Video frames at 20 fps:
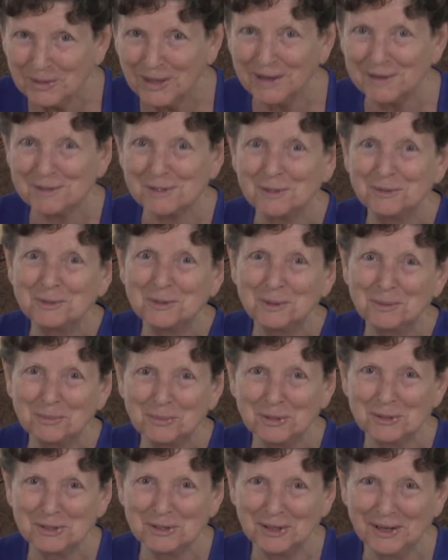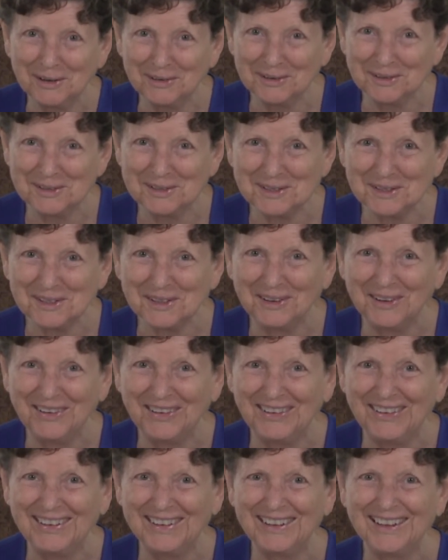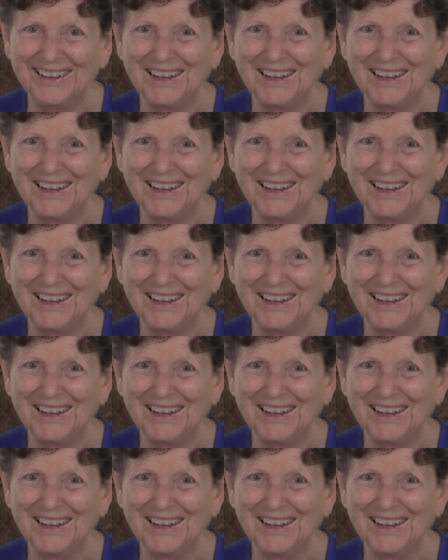ask you to and push it out into the hall.